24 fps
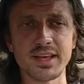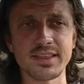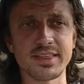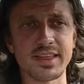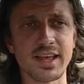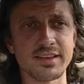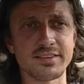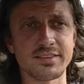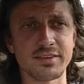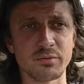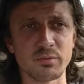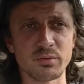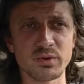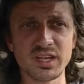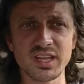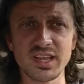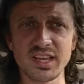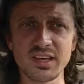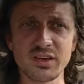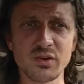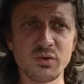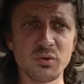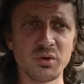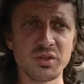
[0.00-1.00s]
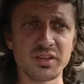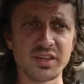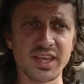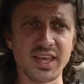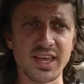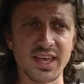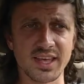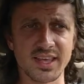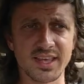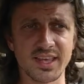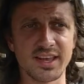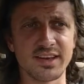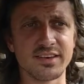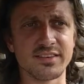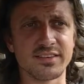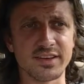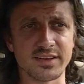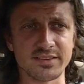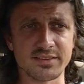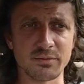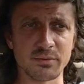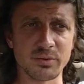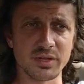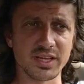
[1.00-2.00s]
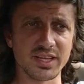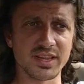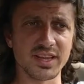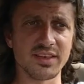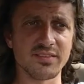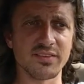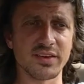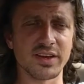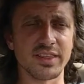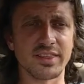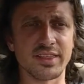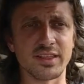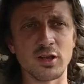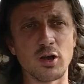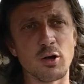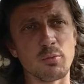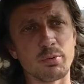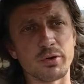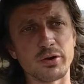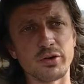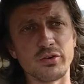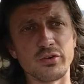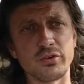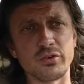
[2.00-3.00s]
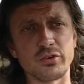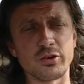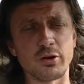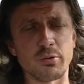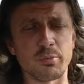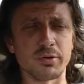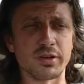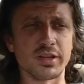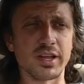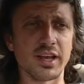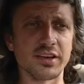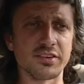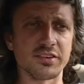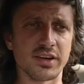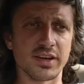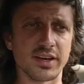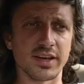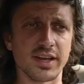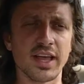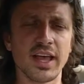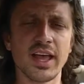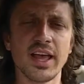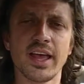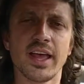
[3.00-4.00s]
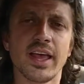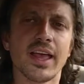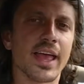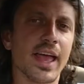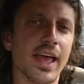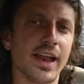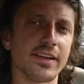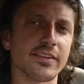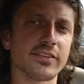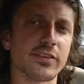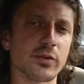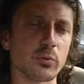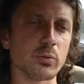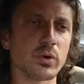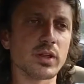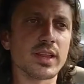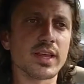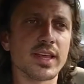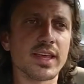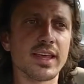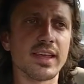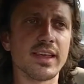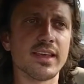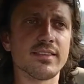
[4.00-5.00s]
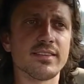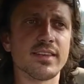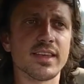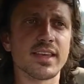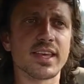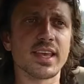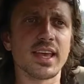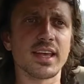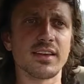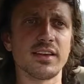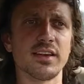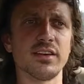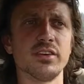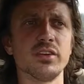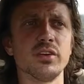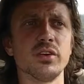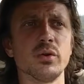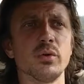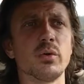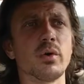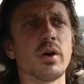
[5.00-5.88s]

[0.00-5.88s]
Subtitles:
like that's a really cool gig. It doesn't really leave anything open to interpretation, and it's a really easy gig to do.